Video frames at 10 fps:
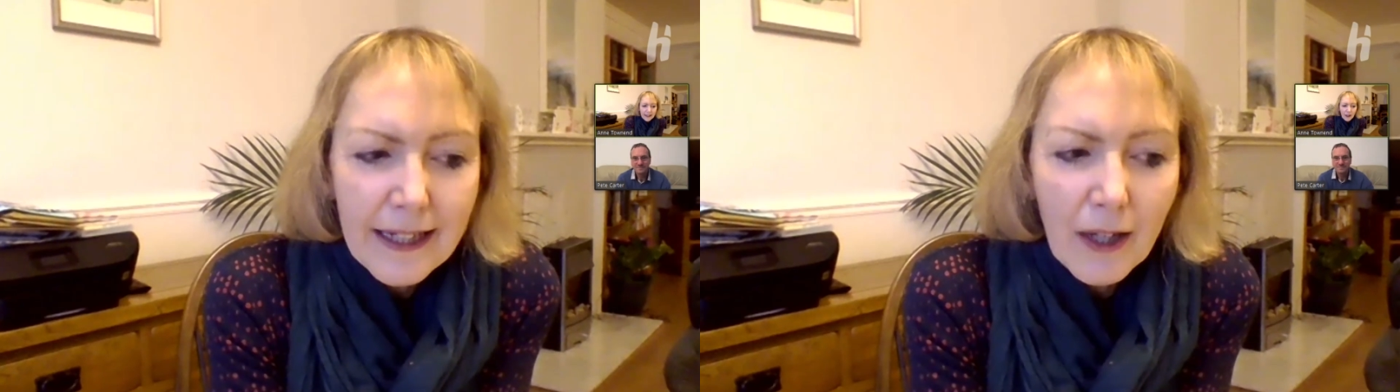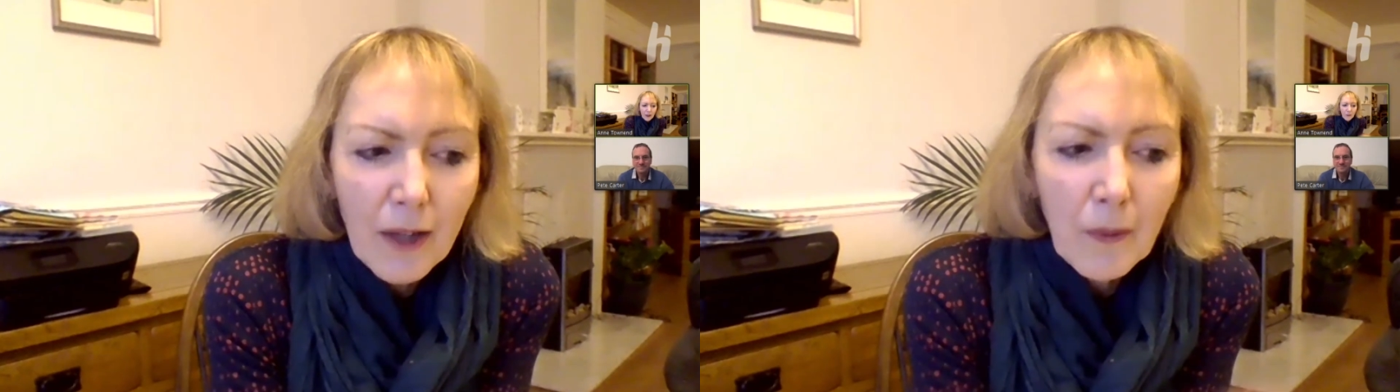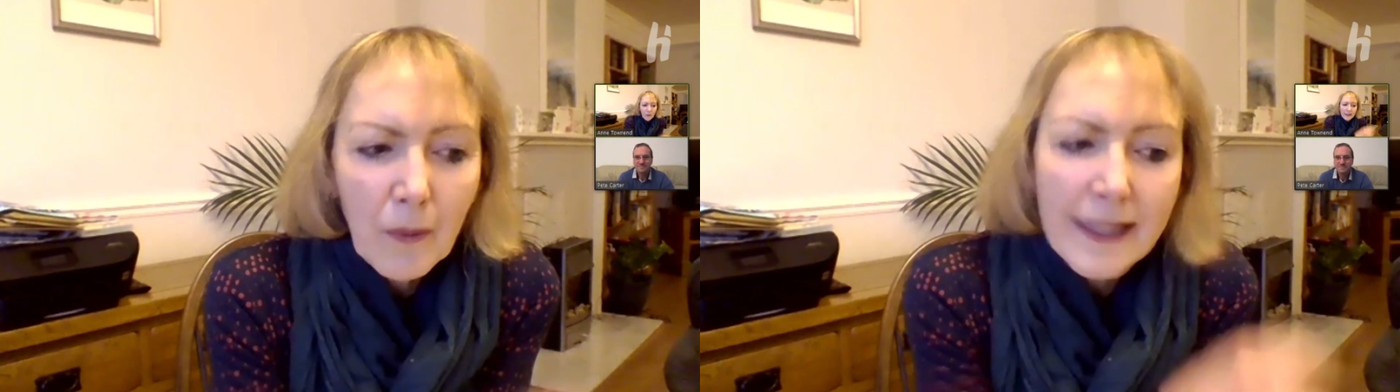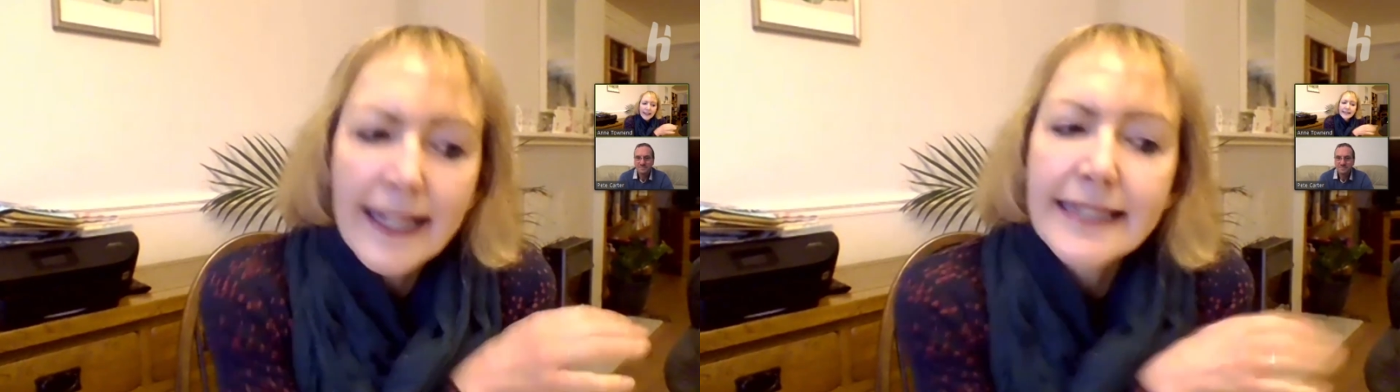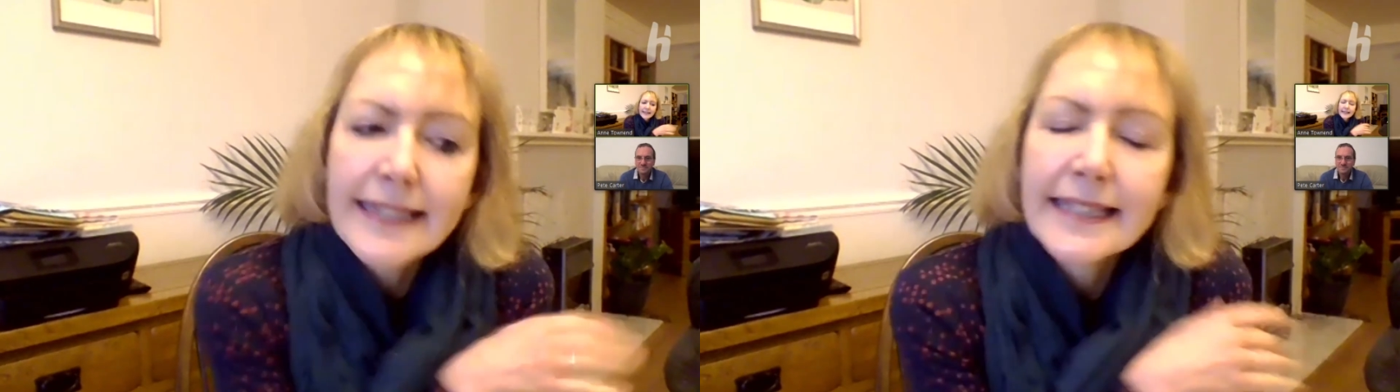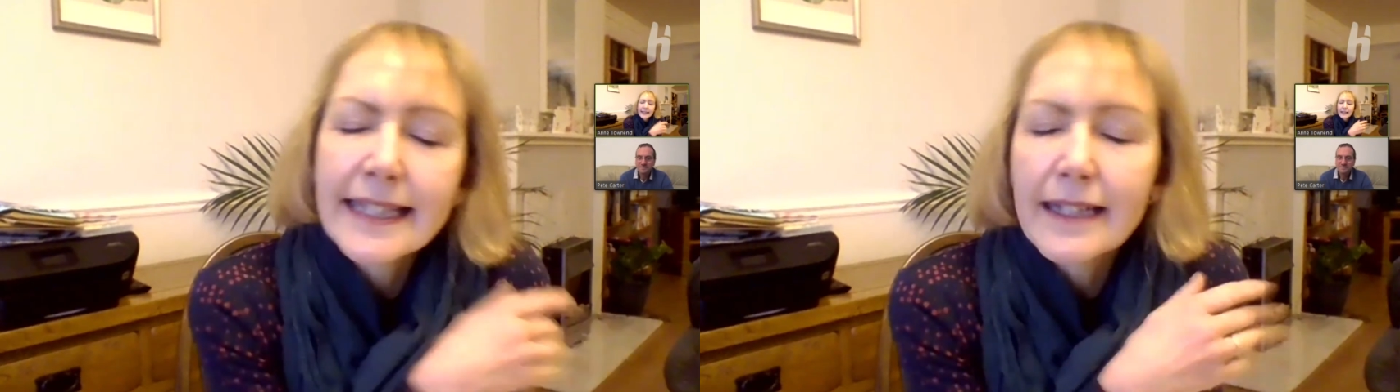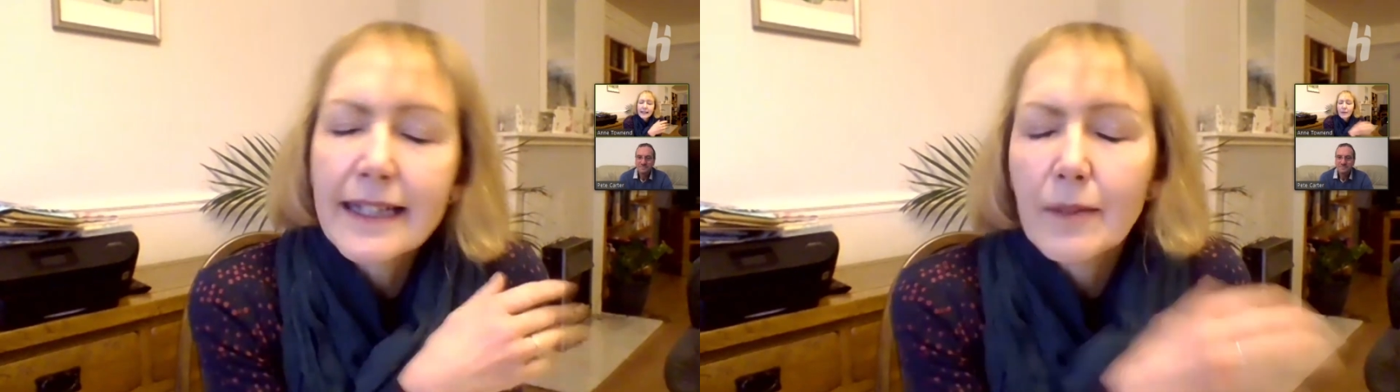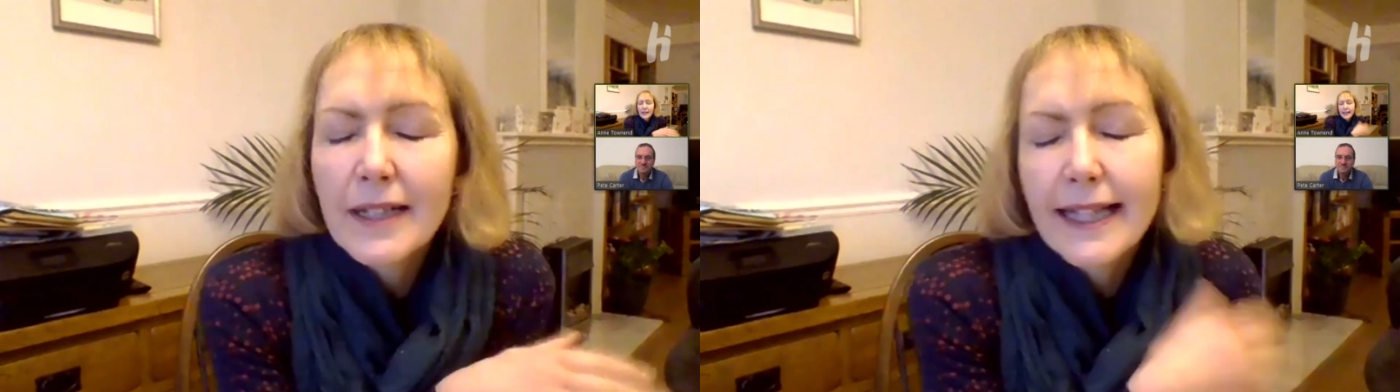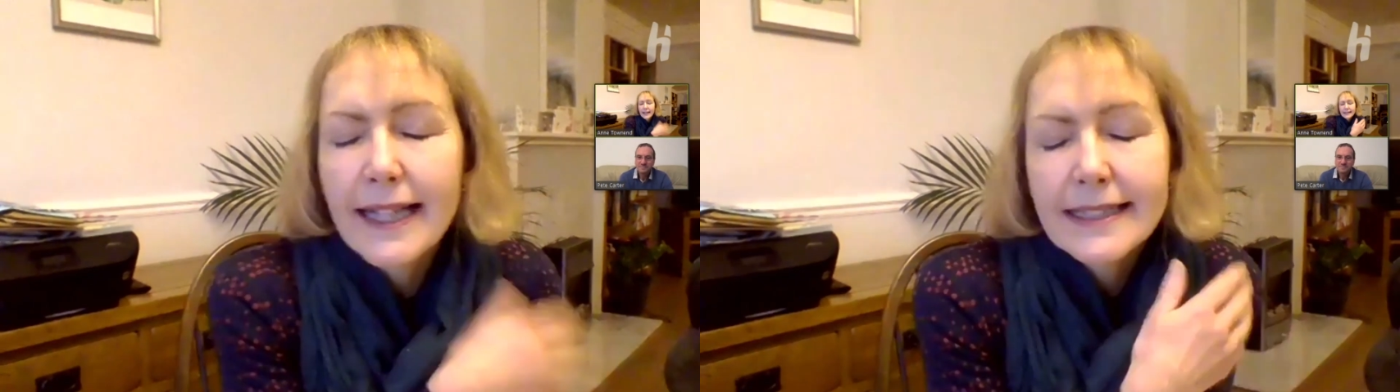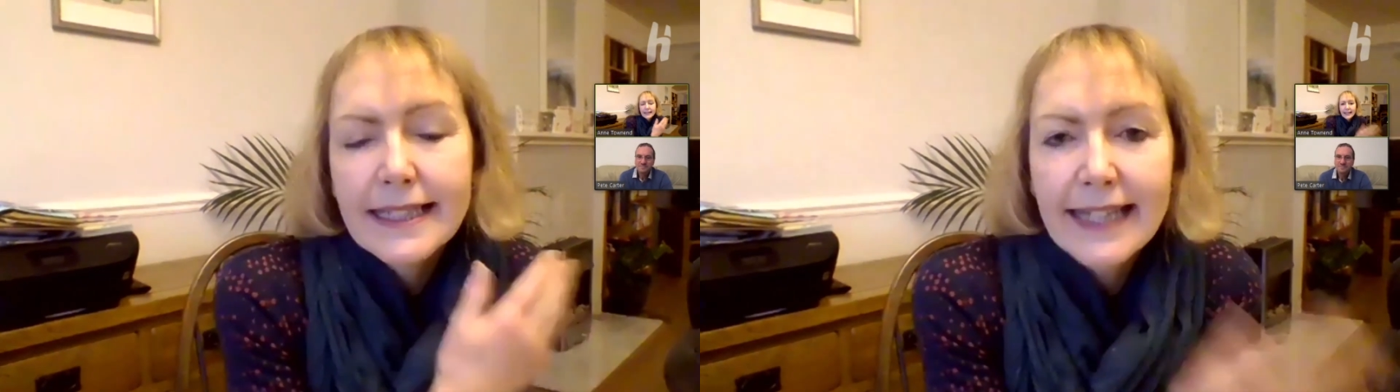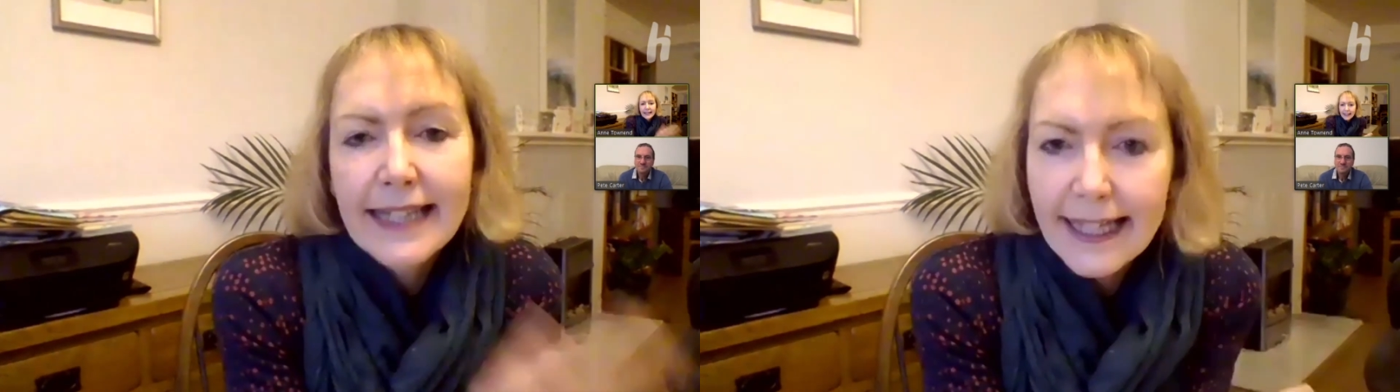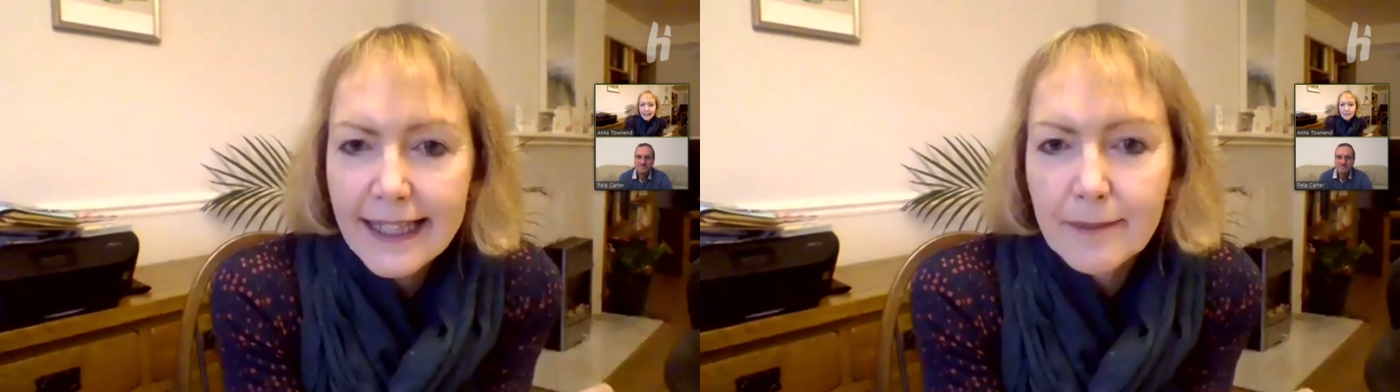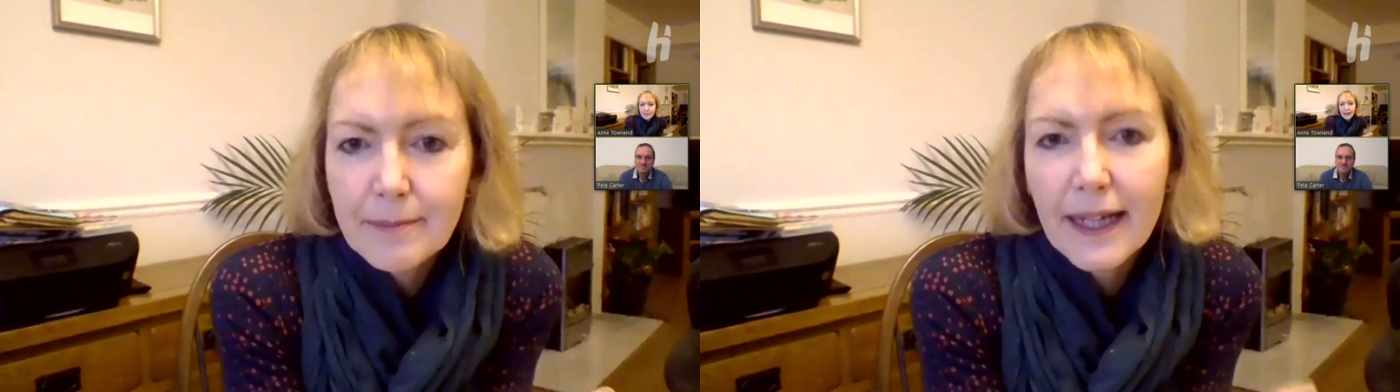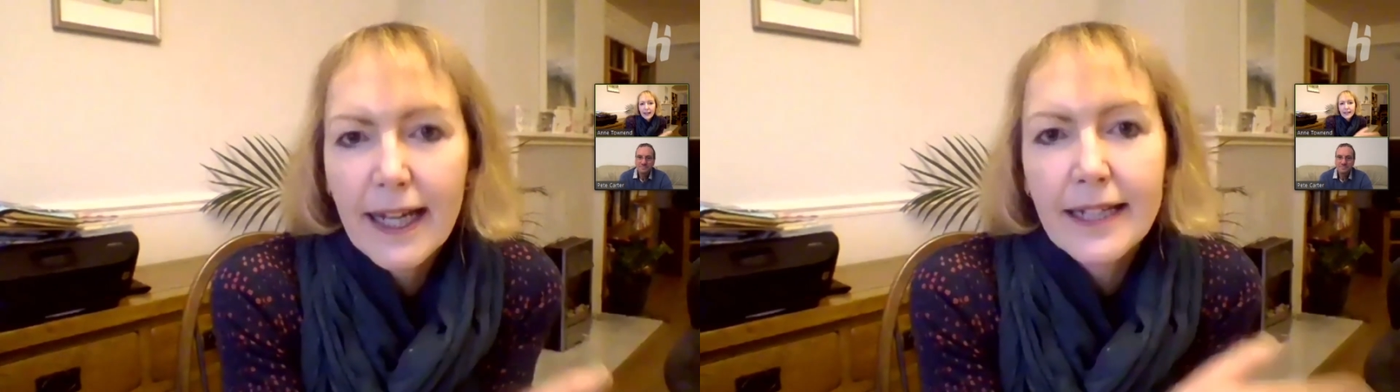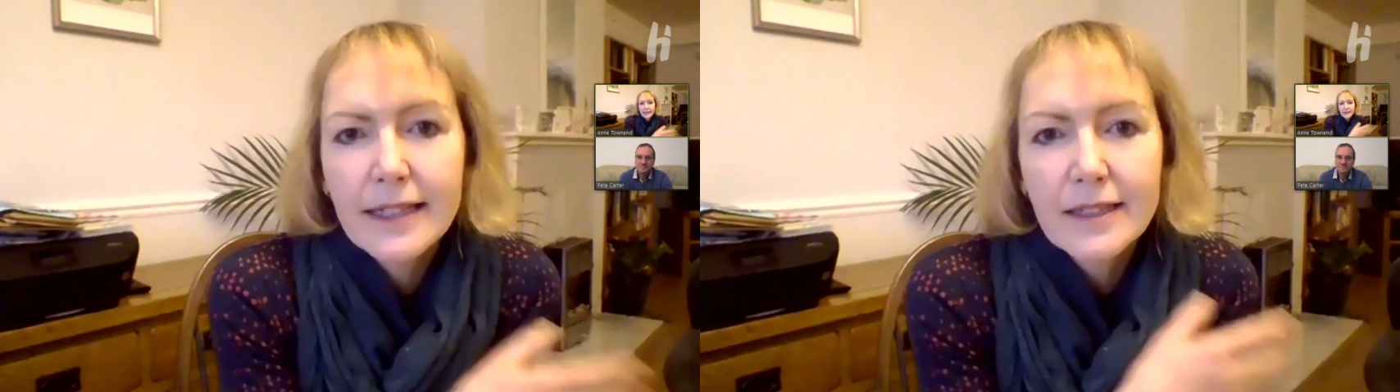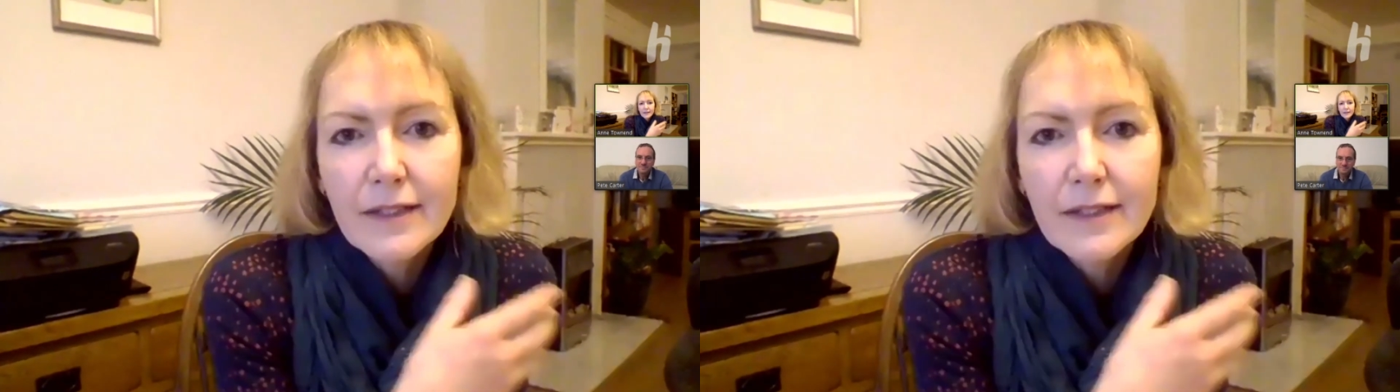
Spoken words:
one lady came and